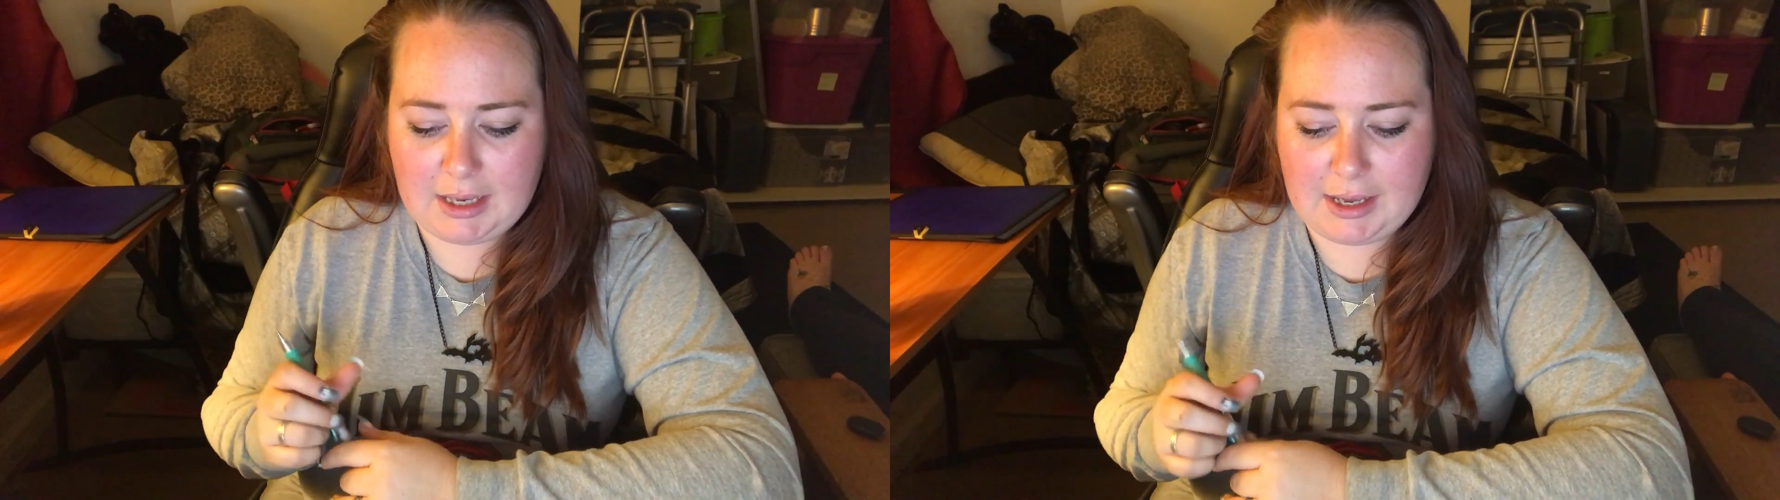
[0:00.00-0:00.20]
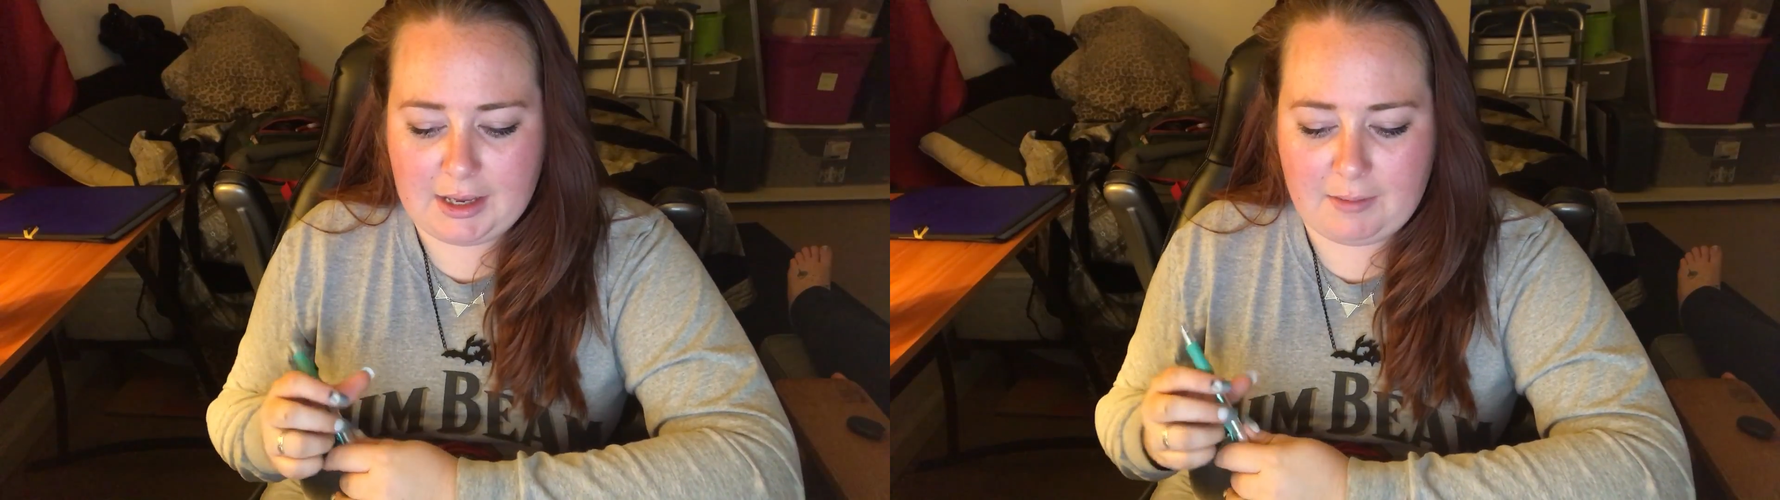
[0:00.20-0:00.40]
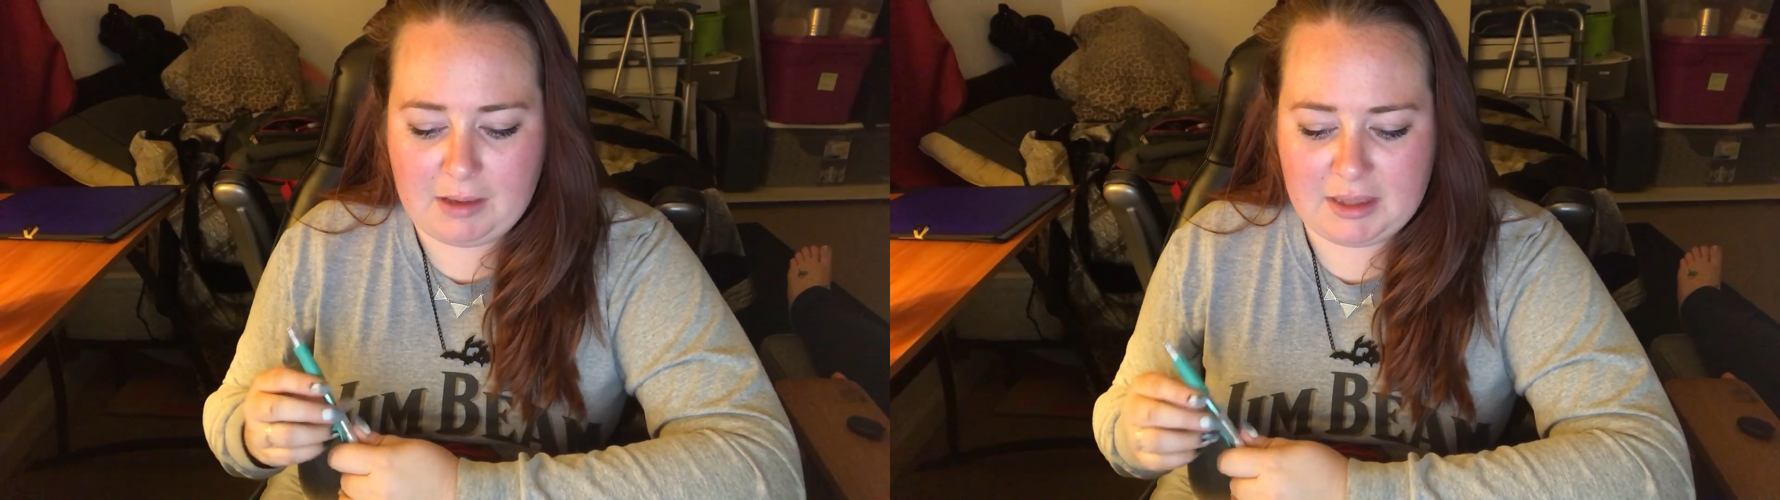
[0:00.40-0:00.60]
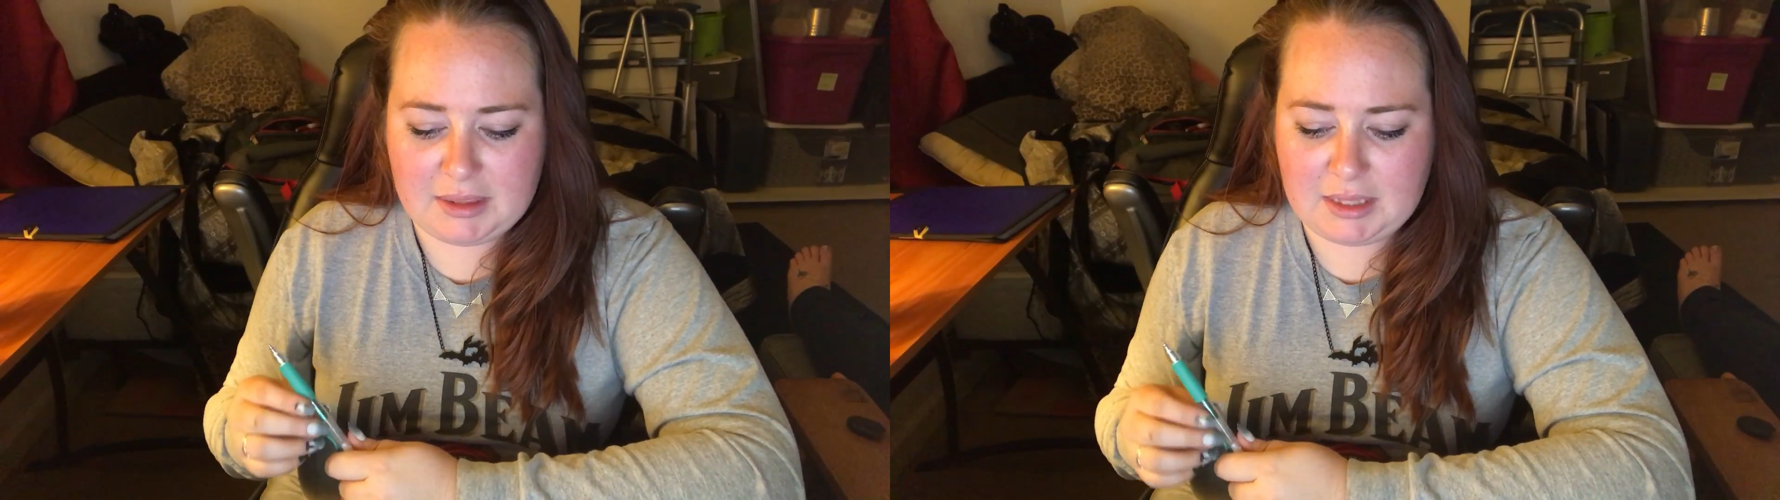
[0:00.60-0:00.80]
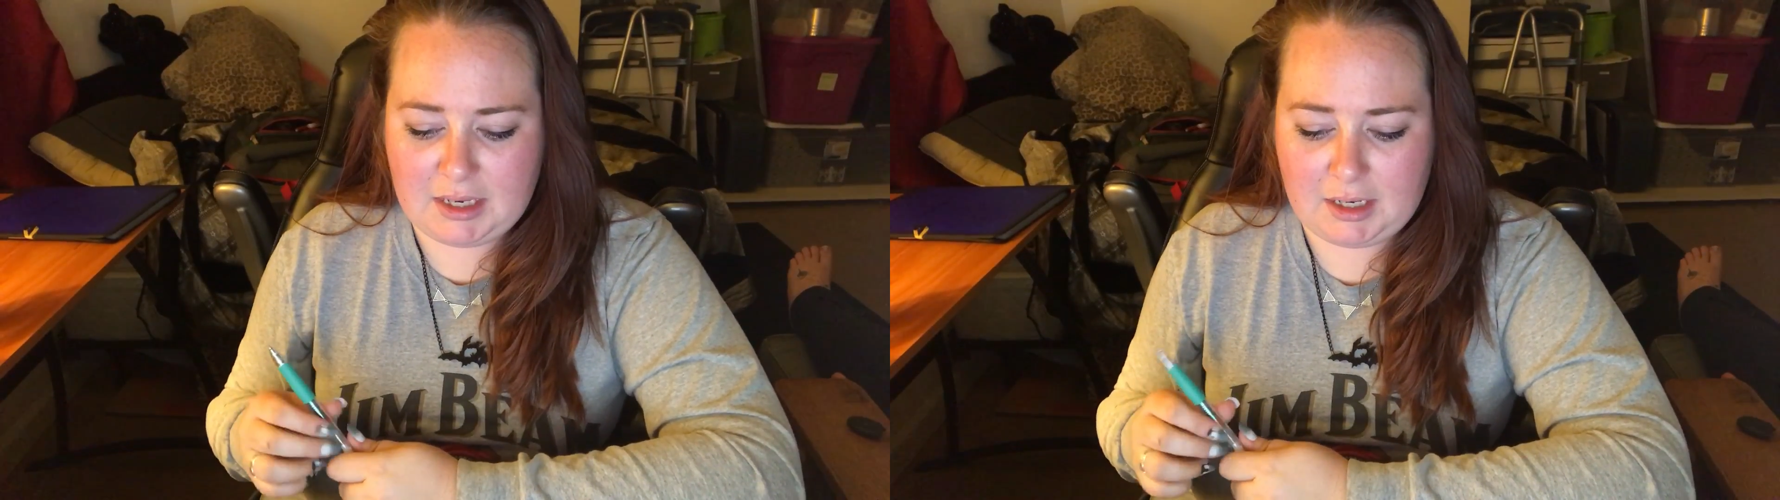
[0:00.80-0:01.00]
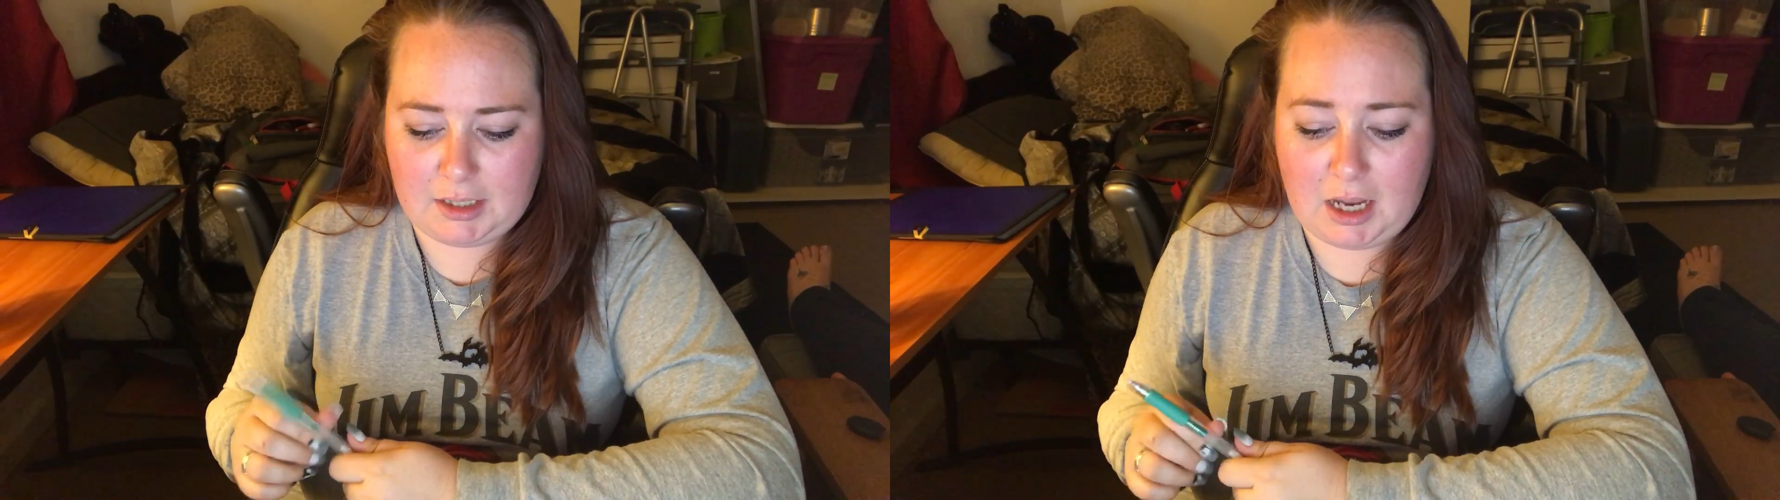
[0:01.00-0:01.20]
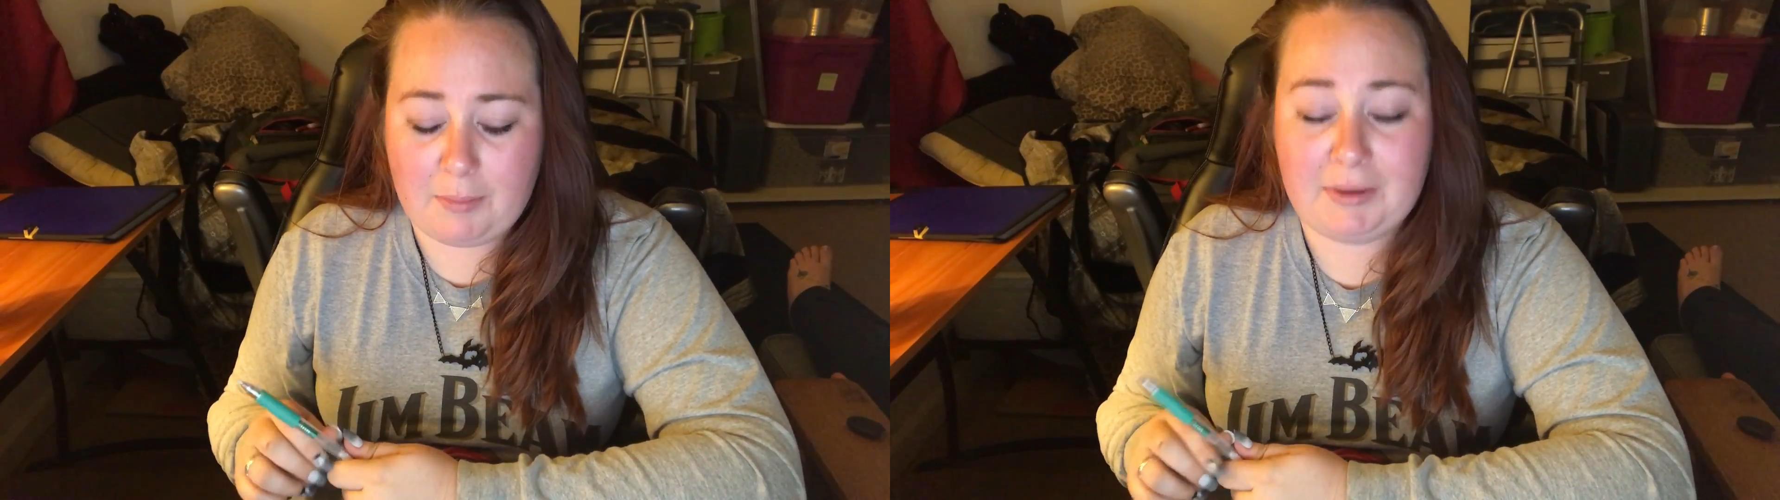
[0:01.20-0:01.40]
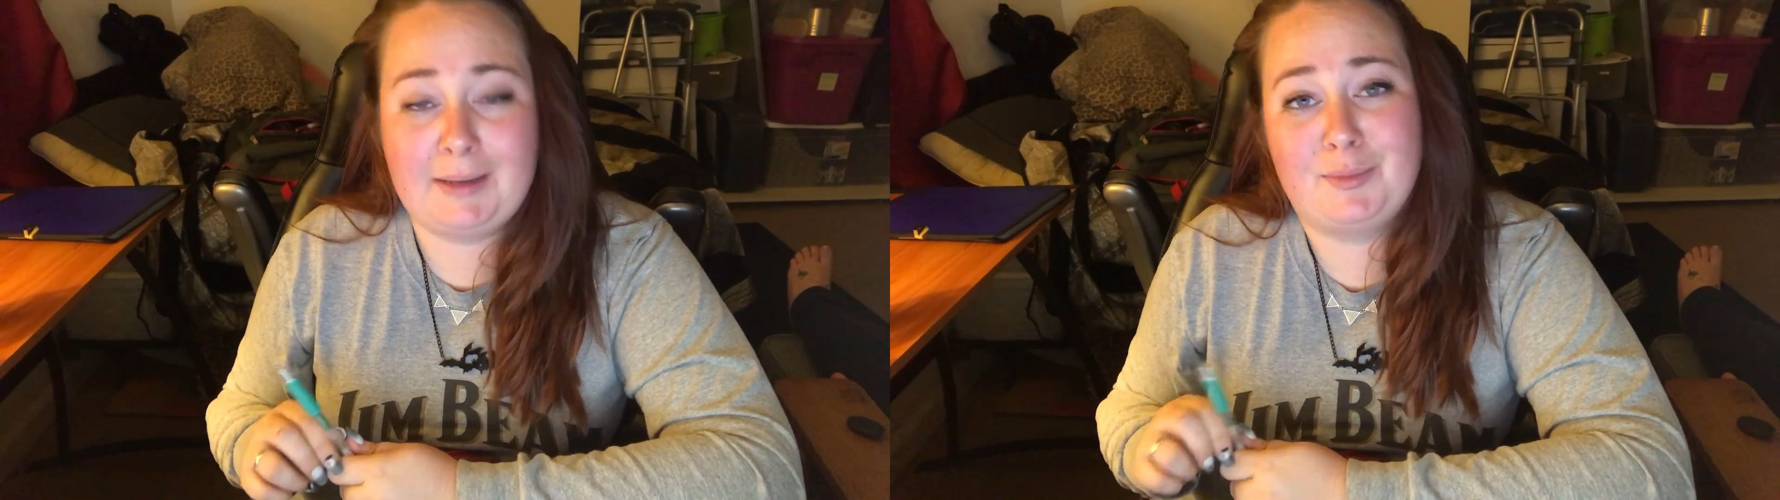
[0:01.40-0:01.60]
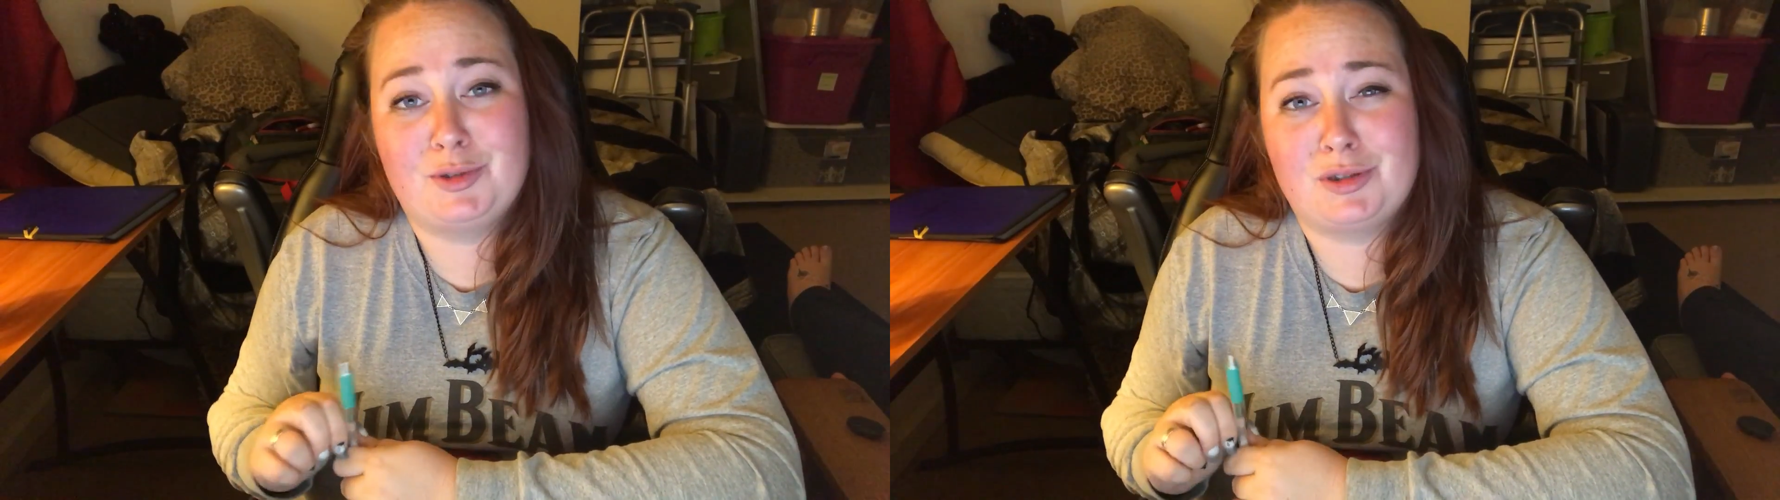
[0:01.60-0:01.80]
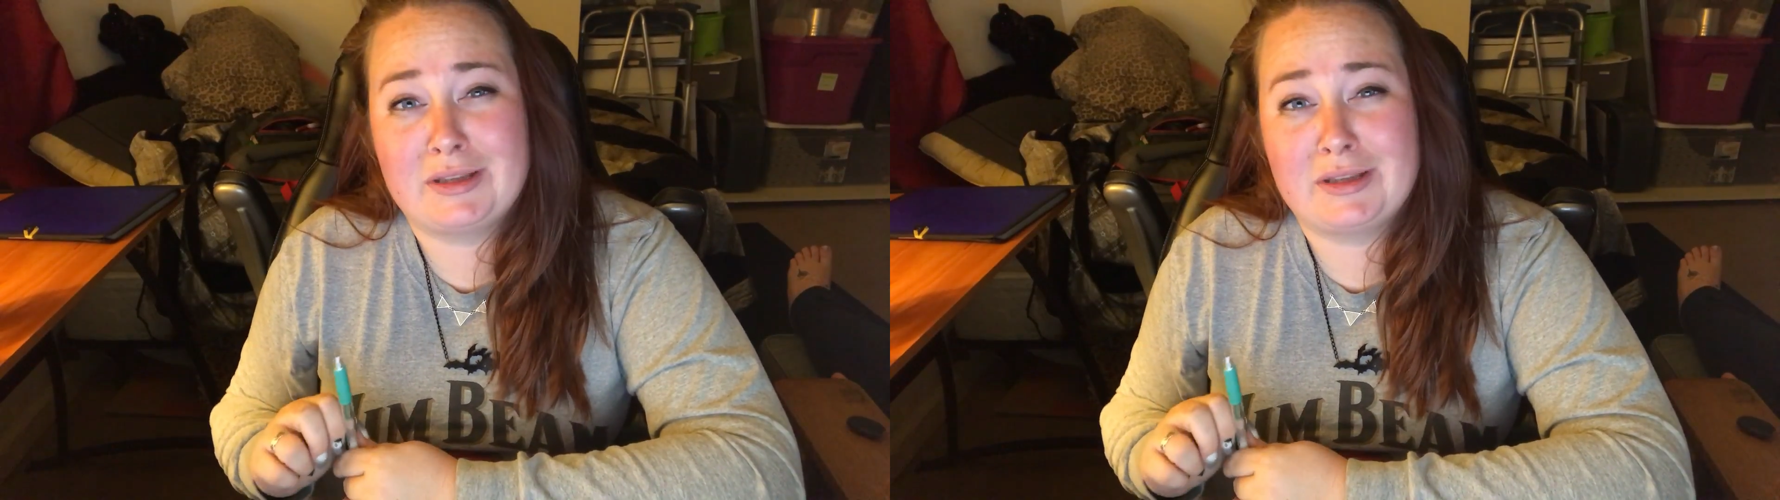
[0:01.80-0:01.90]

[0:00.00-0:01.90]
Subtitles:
and then not being able to